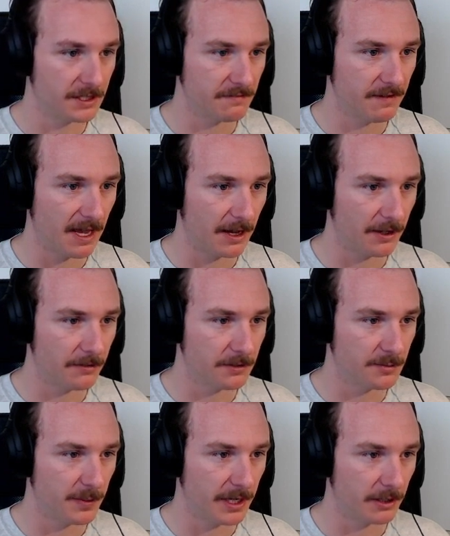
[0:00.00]
value is
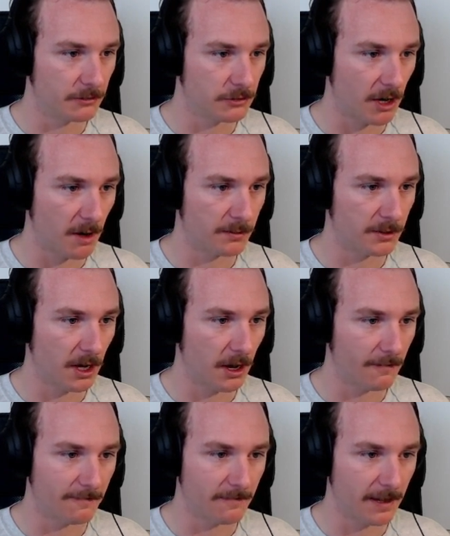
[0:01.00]
being dropped
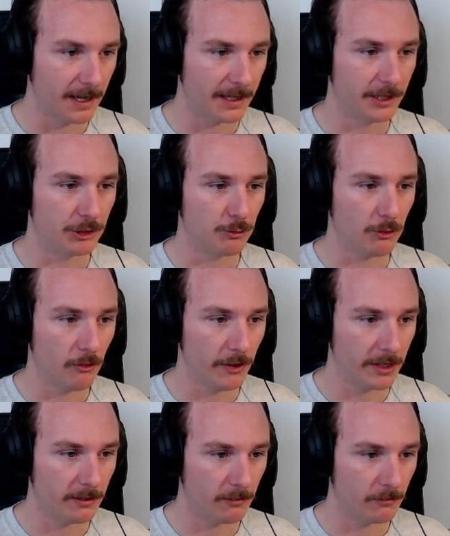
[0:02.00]
off at each
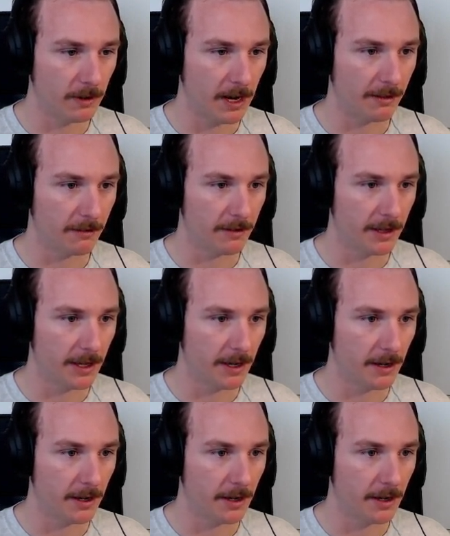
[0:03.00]
point, rather
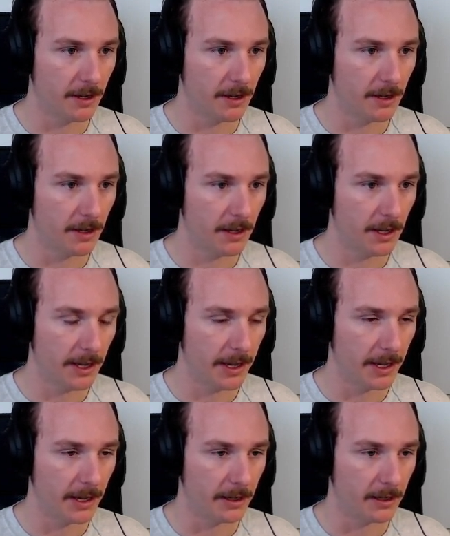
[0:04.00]
than
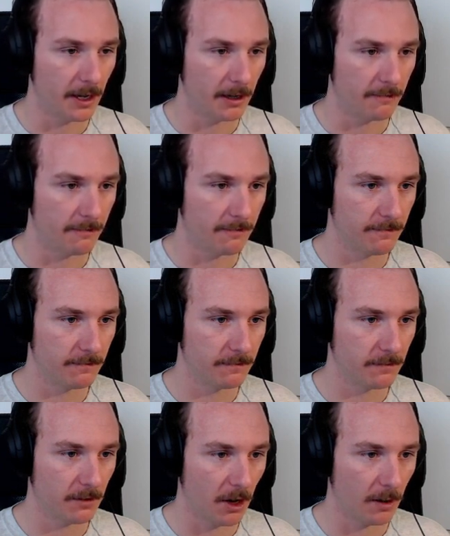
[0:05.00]
a kind of
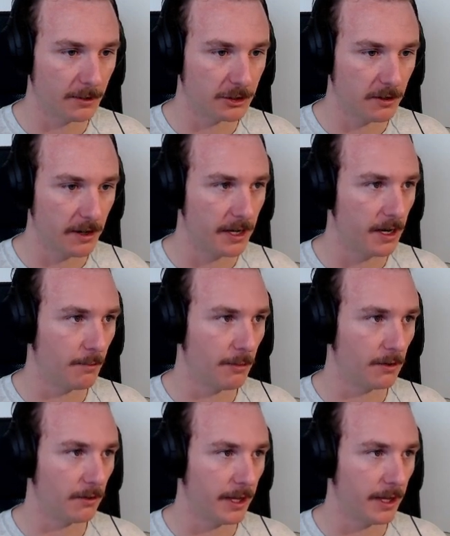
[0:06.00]
arbitrary number